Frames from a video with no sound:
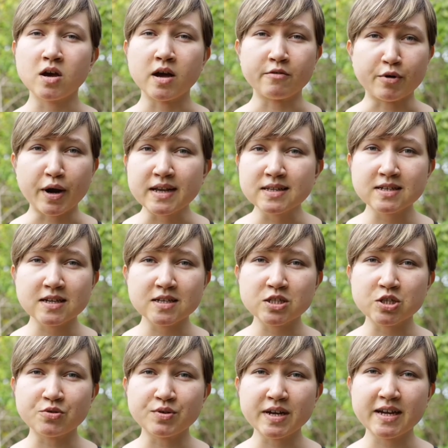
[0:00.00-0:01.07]
rent
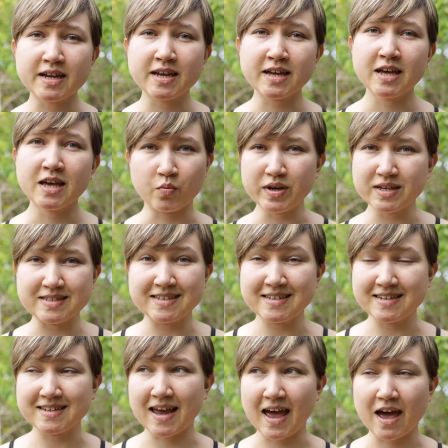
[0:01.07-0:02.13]
history, we
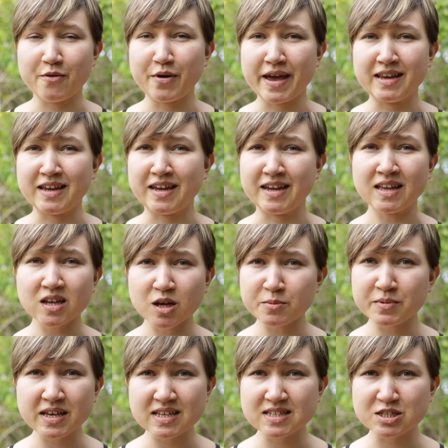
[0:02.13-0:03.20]
didn't have any income
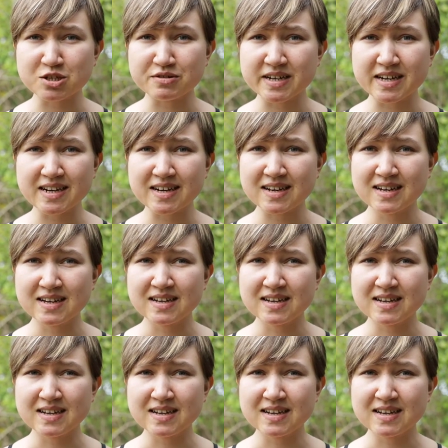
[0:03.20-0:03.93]
history.